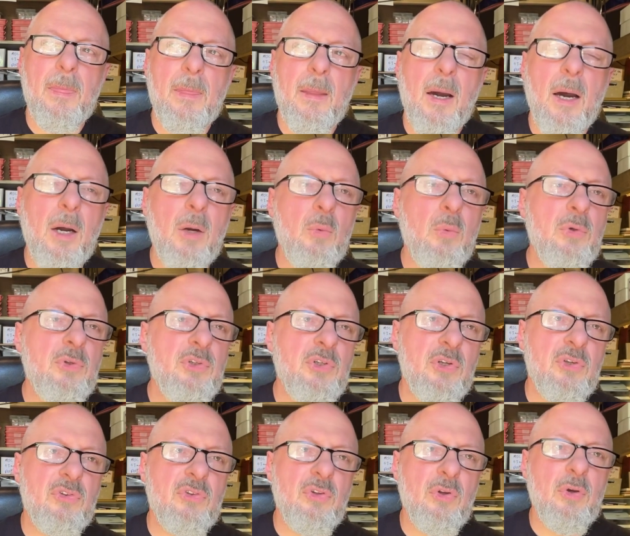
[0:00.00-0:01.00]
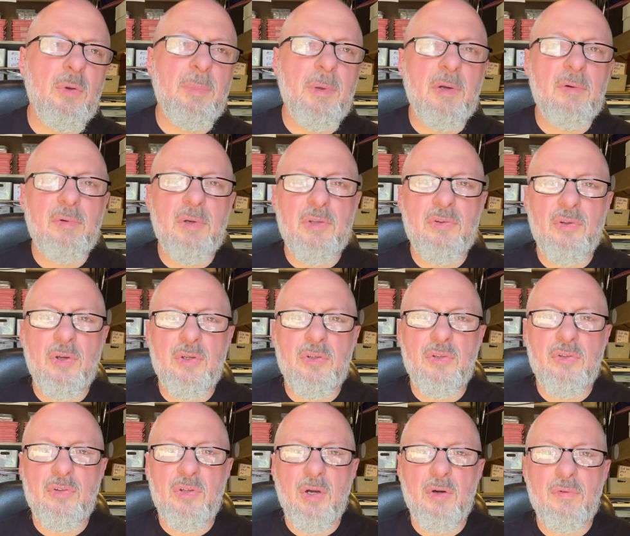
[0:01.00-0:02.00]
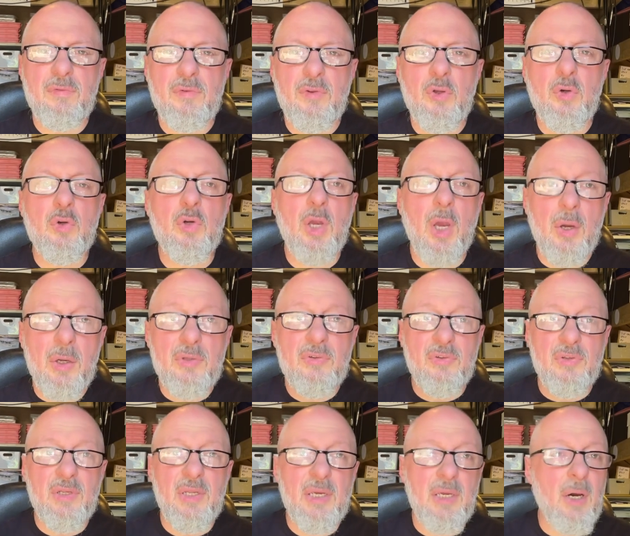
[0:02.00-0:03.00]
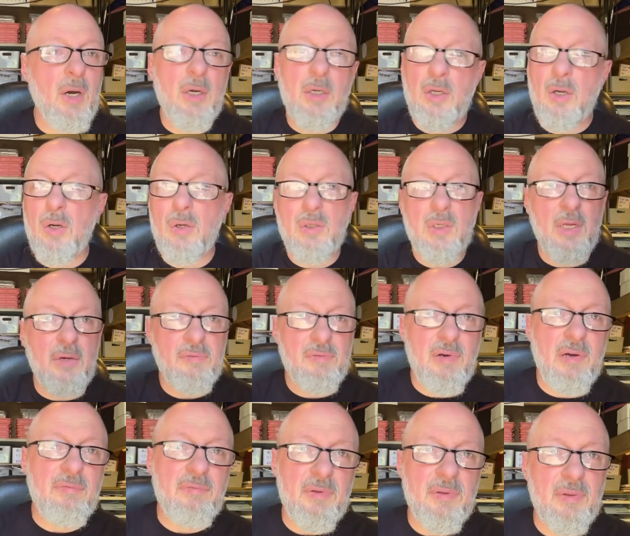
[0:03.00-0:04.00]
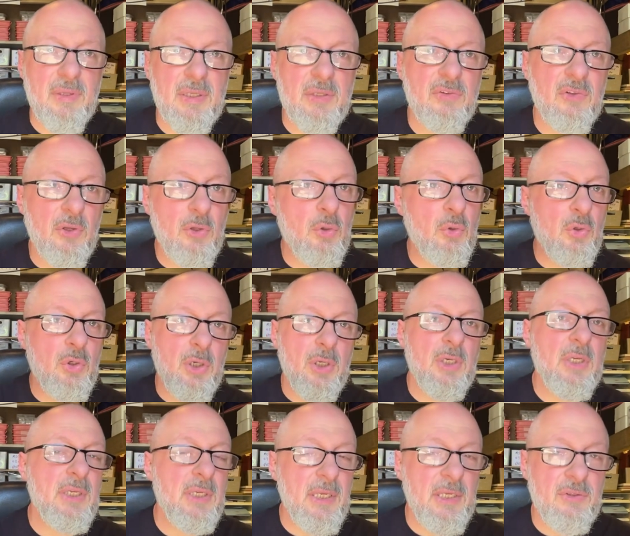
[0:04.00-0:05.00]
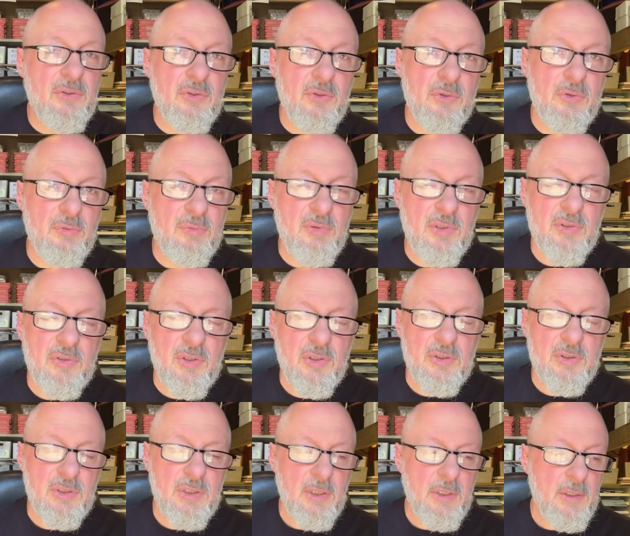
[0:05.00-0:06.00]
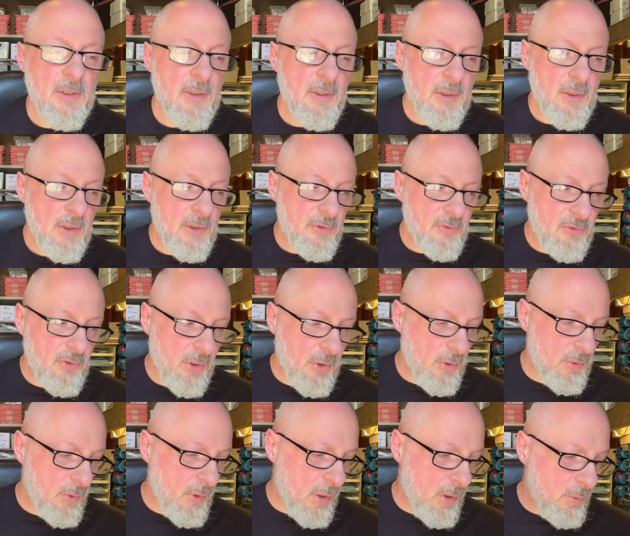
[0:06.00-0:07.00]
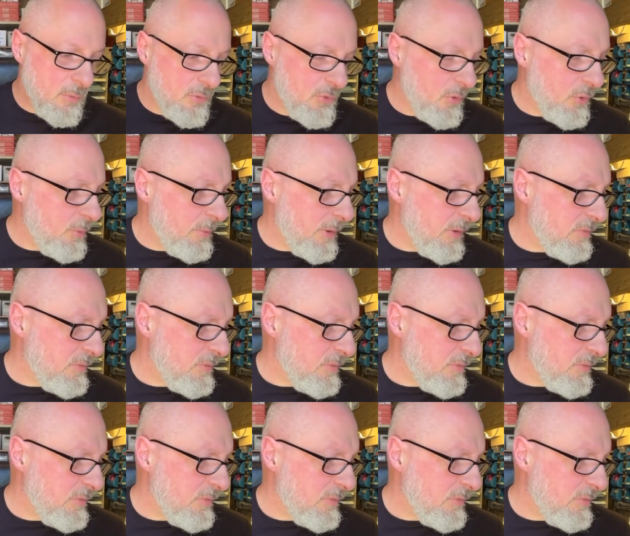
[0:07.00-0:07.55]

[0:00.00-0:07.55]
I would just do a bit of research yourself. You're going to need, I can't cover everything, so you're going to need to do some research. So I would do a bit of